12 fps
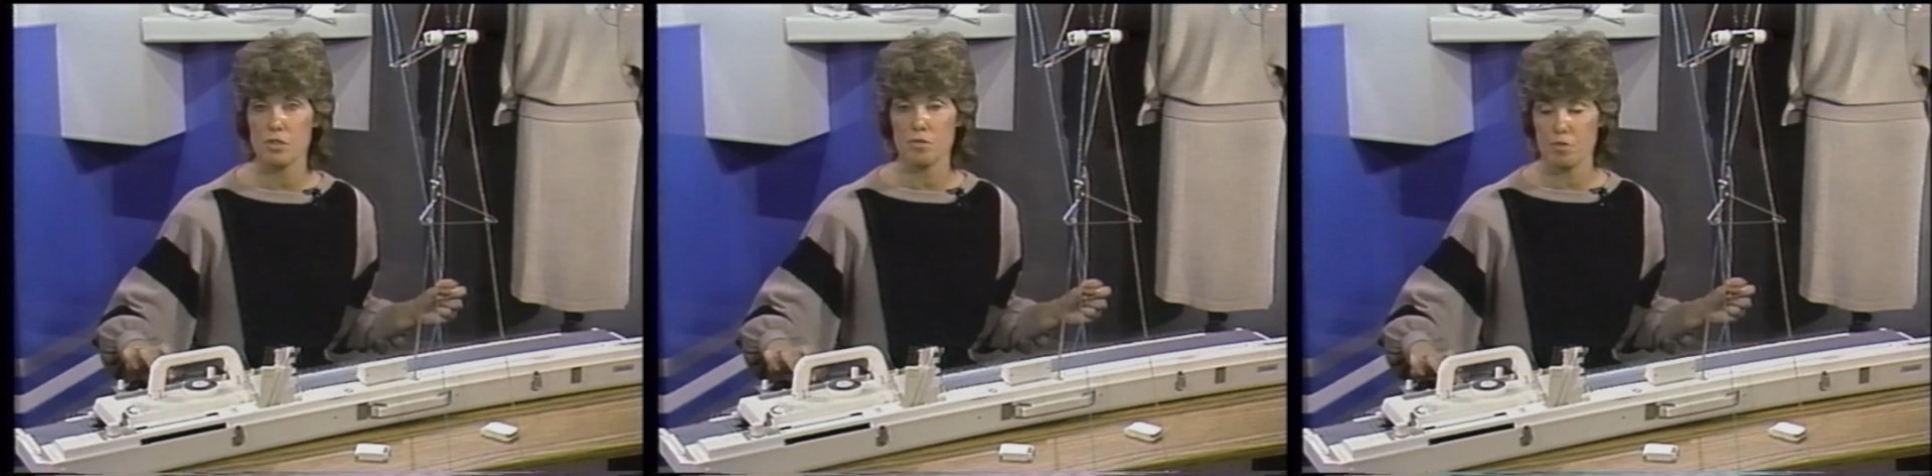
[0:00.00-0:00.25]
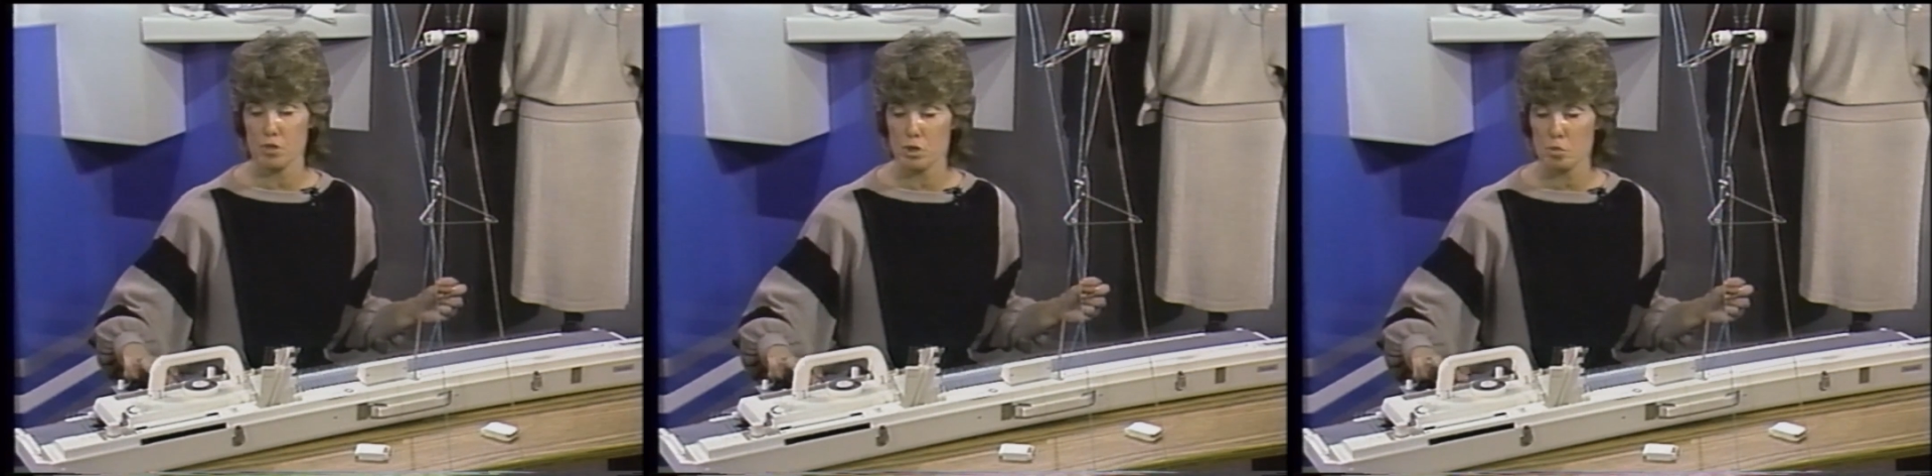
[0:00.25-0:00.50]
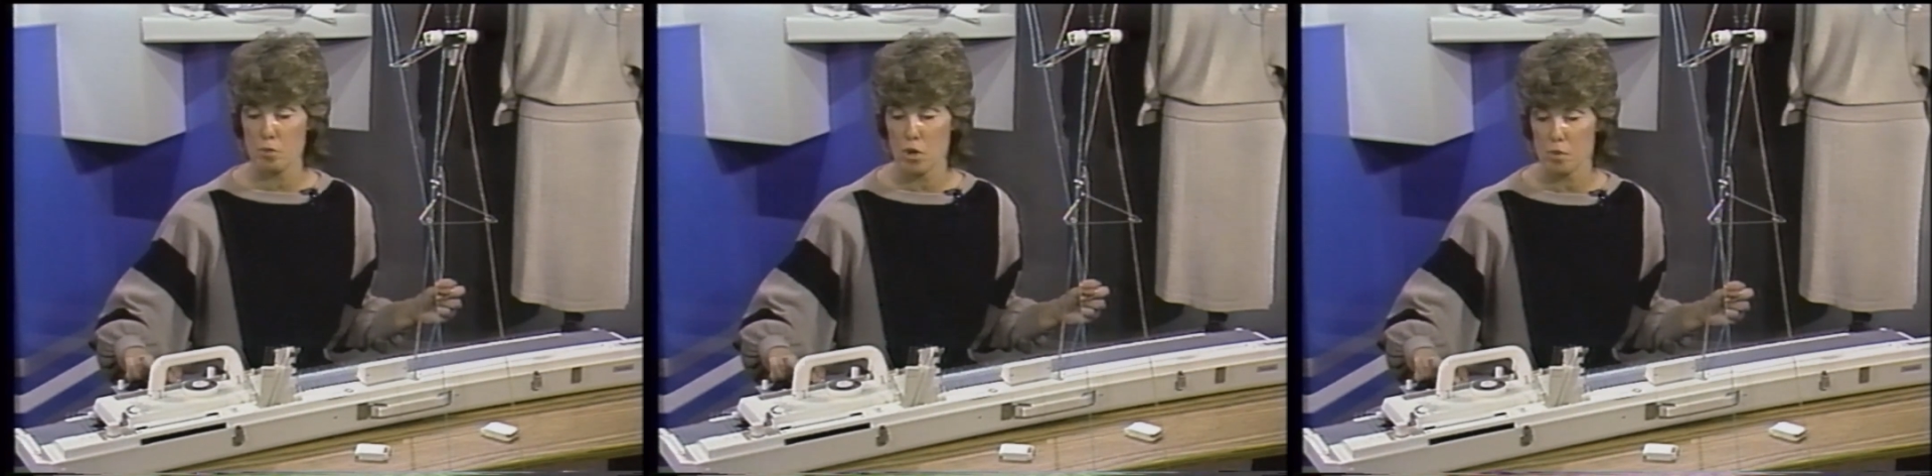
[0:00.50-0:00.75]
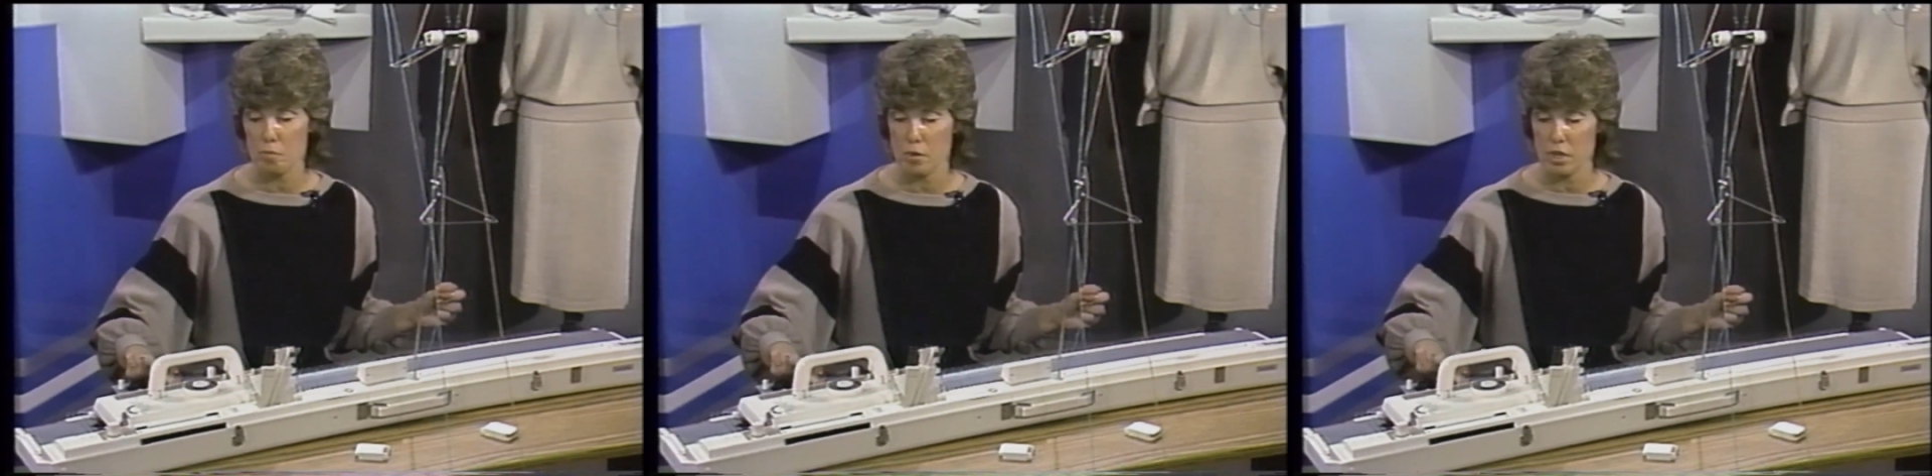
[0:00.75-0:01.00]
the first
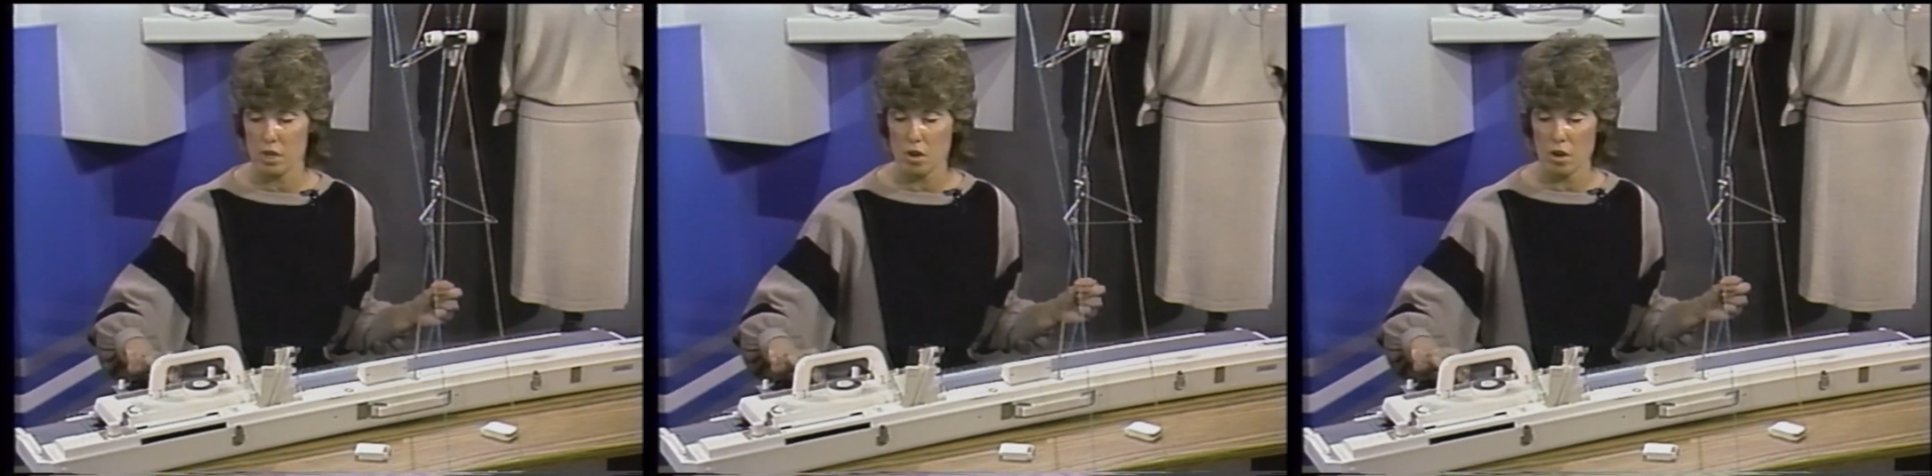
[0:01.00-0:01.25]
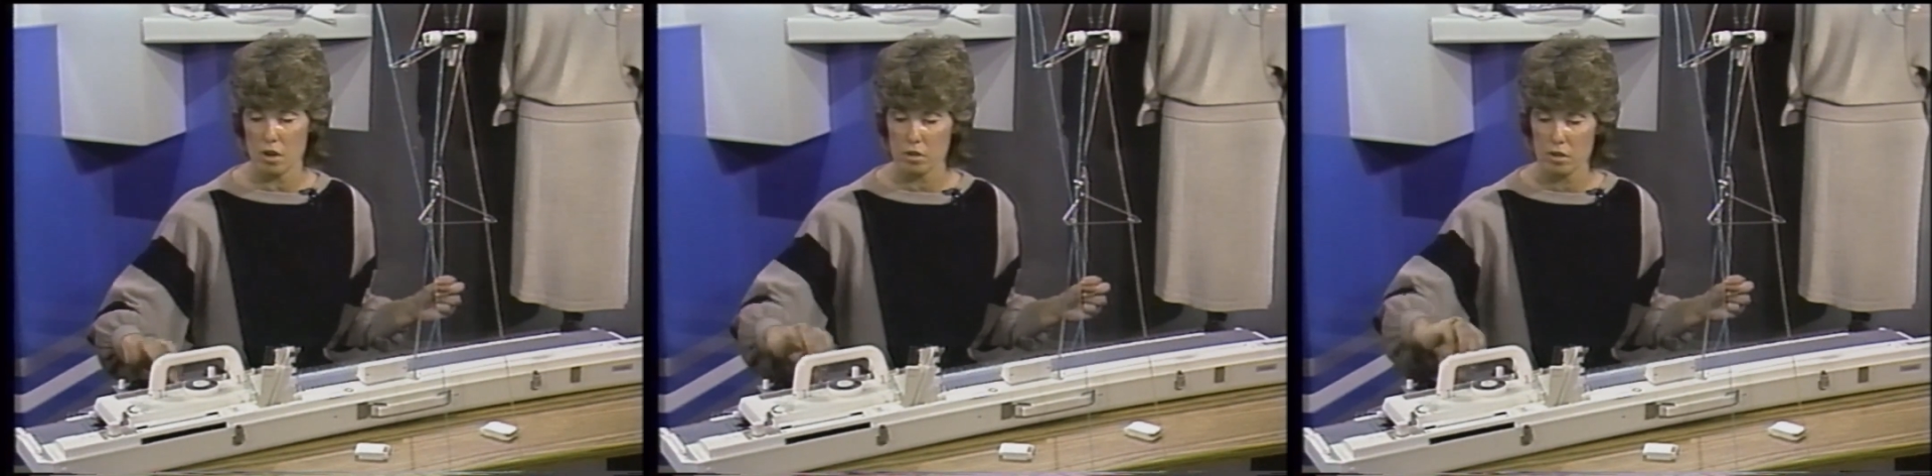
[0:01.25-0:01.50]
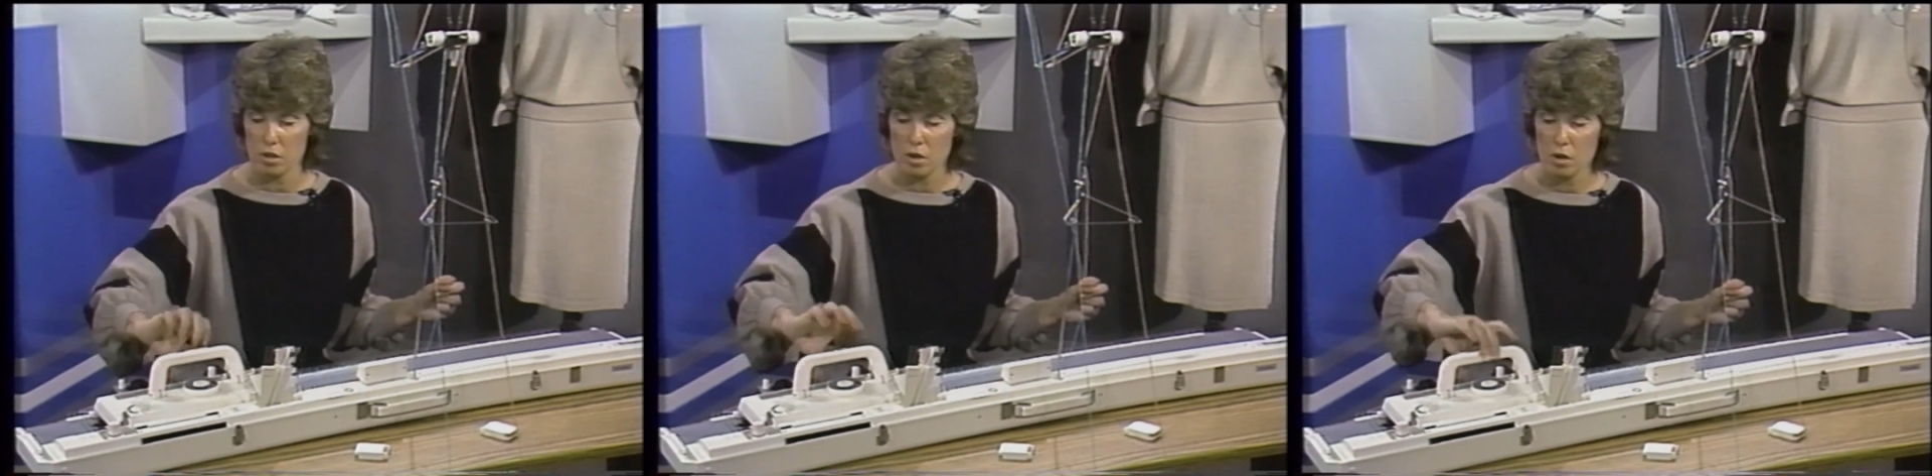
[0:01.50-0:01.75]
part button on.